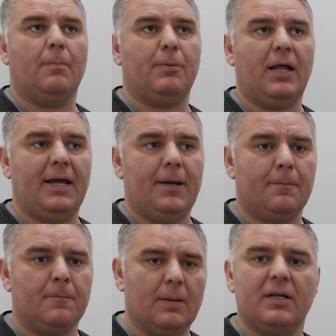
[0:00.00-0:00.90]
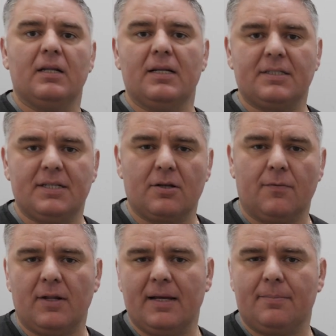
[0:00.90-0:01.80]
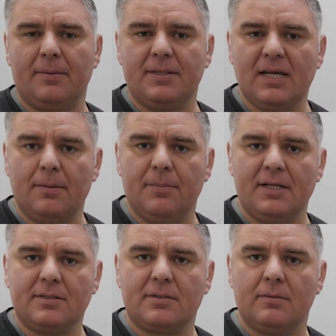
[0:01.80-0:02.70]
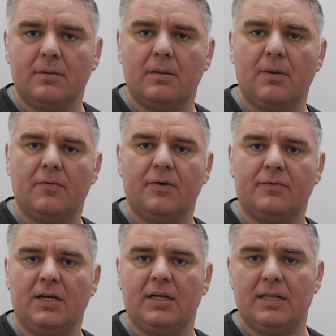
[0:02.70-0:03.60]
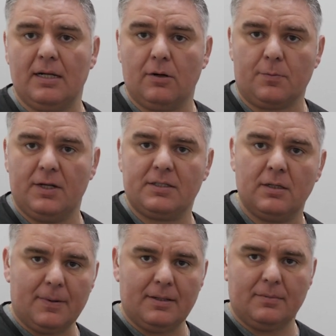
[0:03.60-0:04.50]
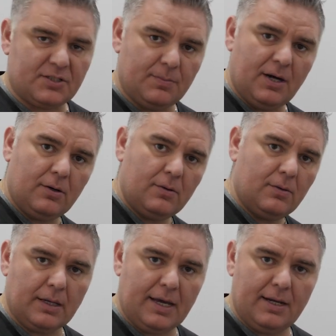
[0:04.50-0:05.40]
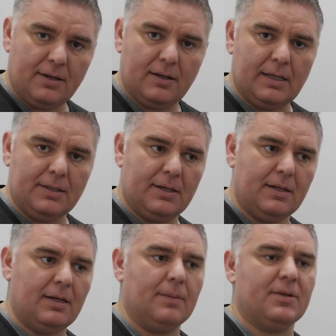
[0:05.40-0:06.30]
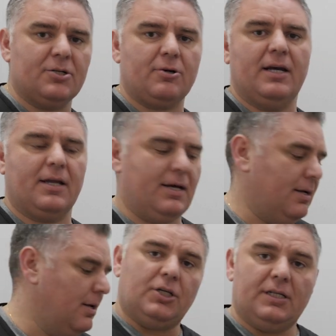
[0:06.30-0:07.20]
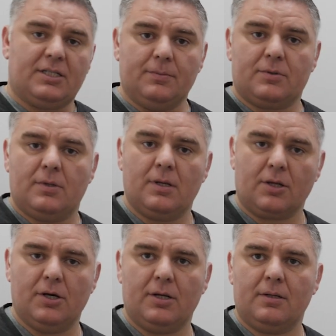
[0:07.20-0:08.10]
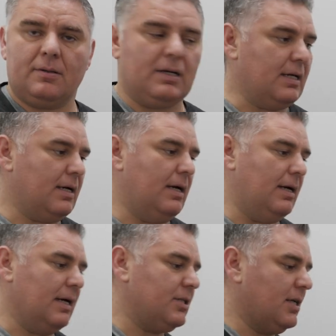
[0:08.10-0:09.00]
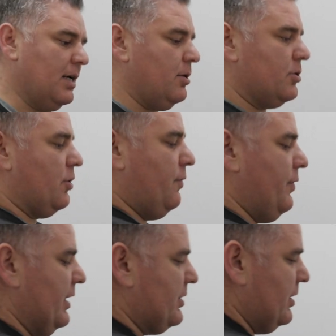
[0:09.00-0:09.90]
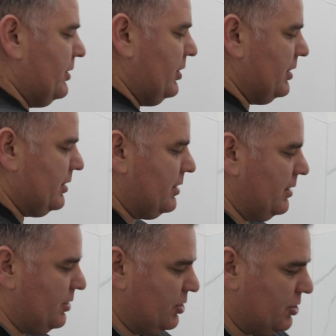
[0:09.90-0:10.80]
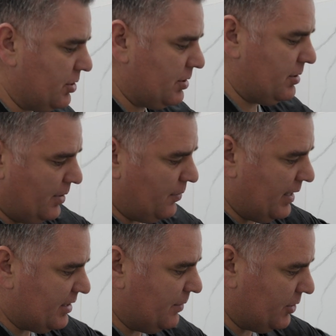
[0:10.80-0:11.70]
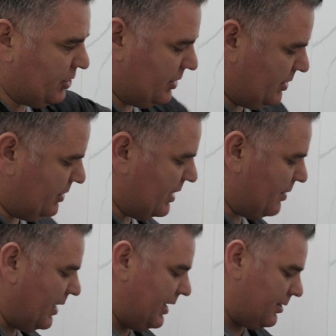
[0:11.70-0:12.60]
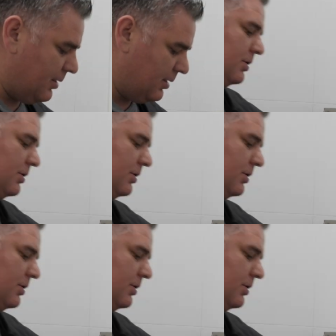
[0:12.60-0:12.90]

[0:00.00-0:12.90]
apply it, and I'm gonna let it sit there for like maybe 10 minutes, maybe 15, and then I'll rinse. I'm gonna smell again, and then I'm gonna try it again. She seems good. Like I actually got close to her face. She's just a little antsy, but she's not a biter.